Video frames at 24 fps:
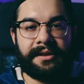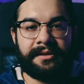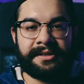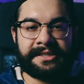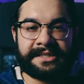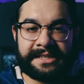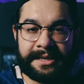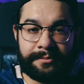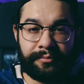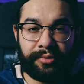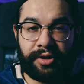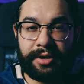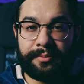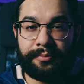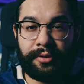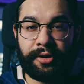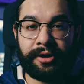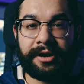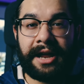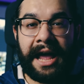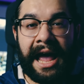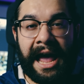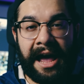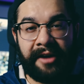Simply
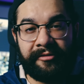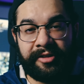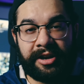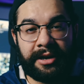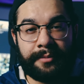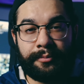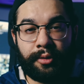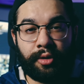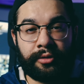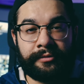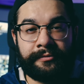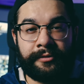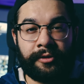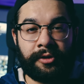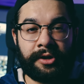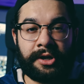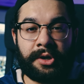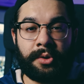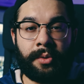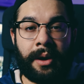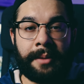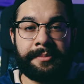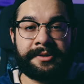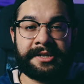put, having a
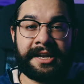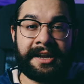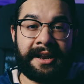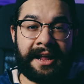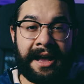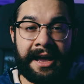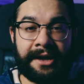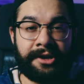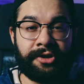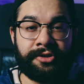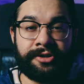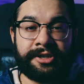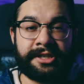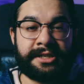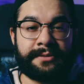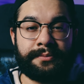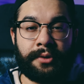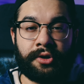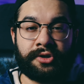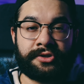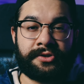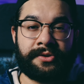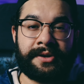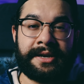portfolio website at your
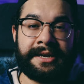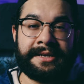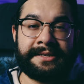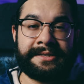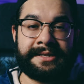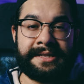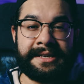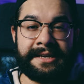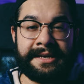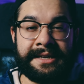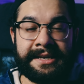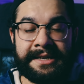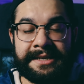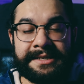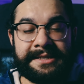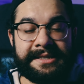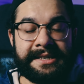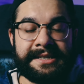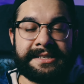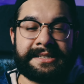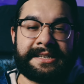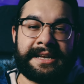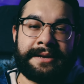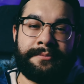disposal is the
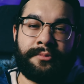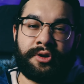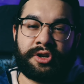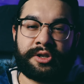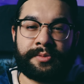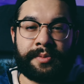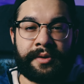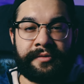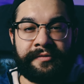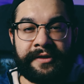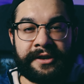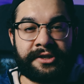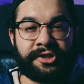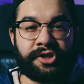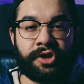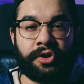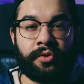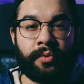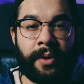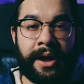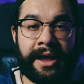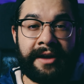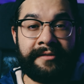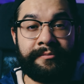easiest and most professional
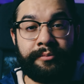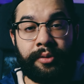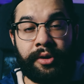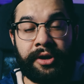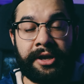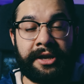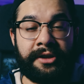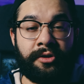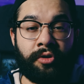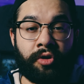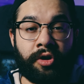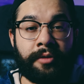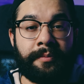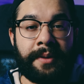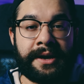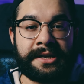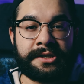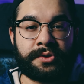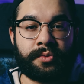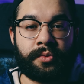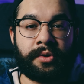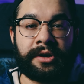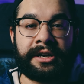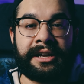way of putting your
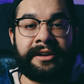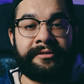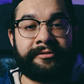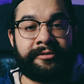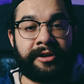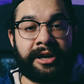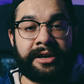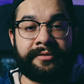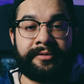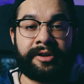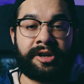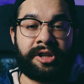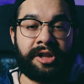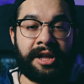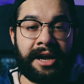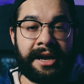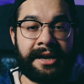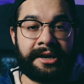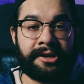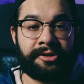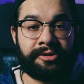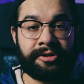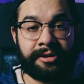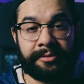best work in front of a
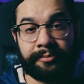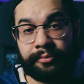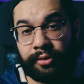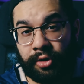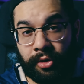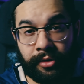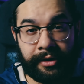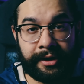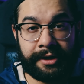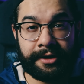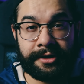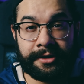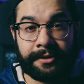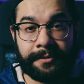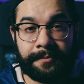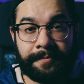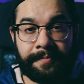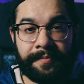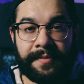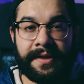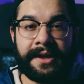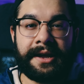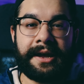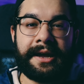client or an employer.
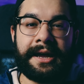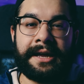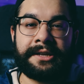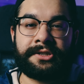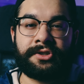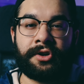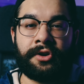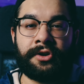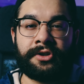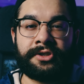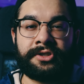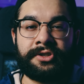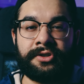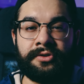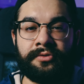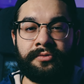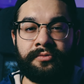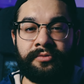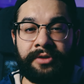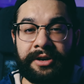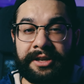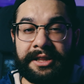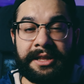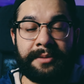It's also
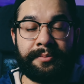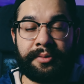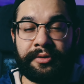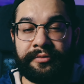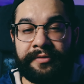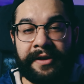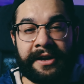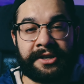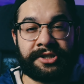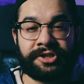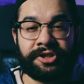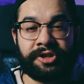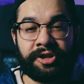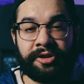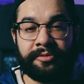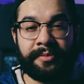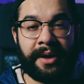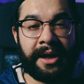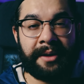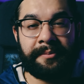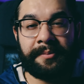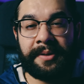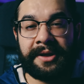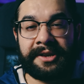really professional in
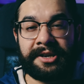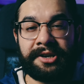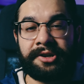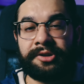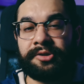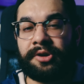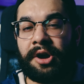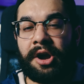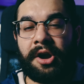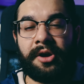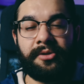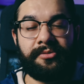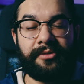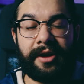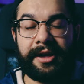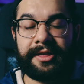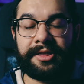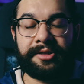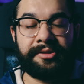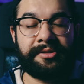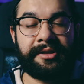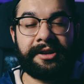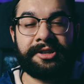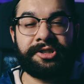my opinion,
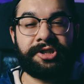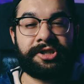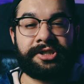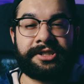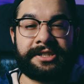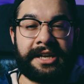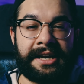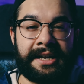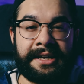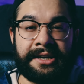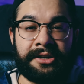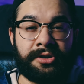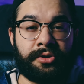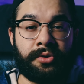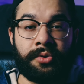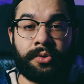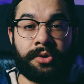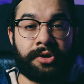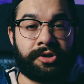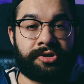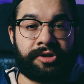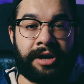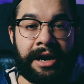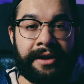rather than just sending a
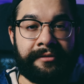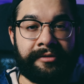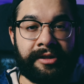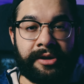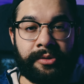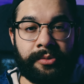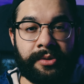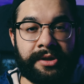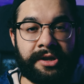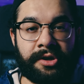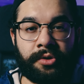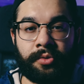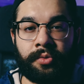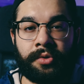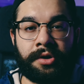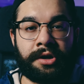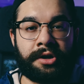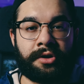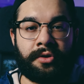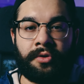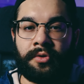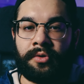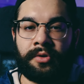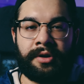Google Drive link with your
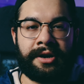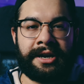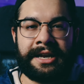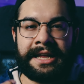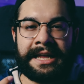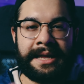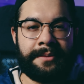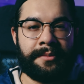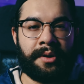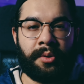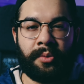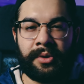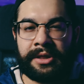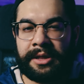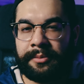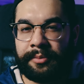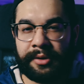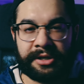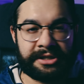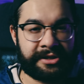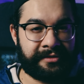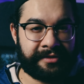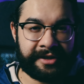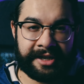work or an email with a
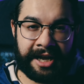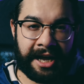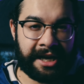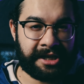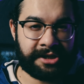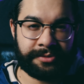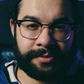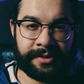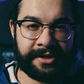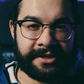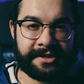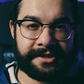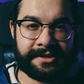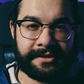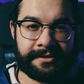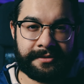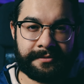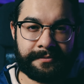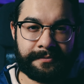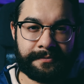bunch of attachments.